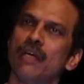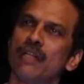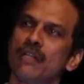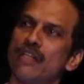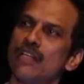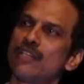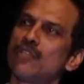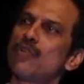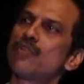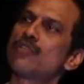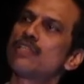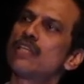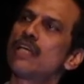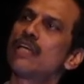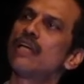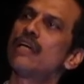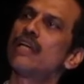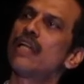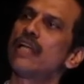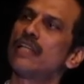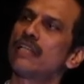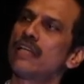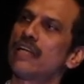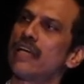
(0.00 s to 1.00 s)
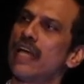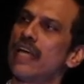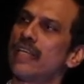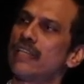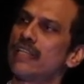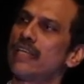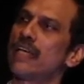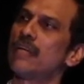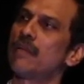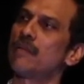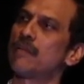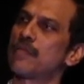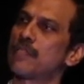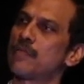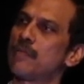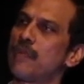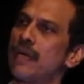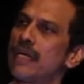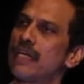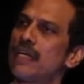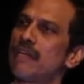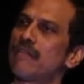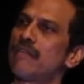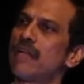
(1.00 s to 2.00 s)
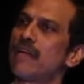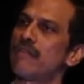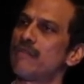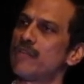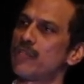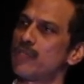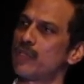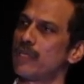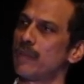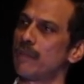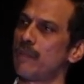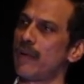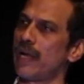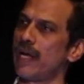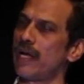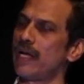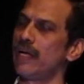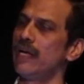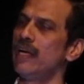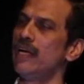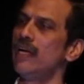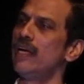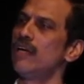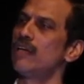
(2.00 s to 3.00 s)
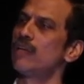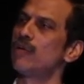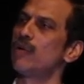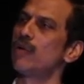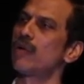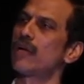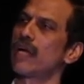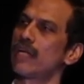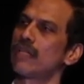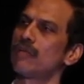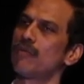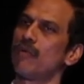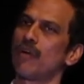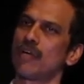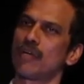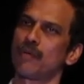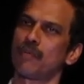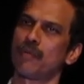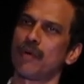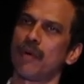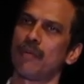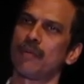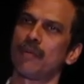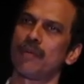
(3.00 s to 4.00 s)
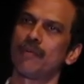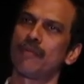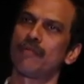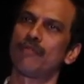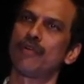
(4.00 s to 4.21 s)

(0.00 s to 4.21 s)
There's no single ethical perspective that we should apply to look at the water problem.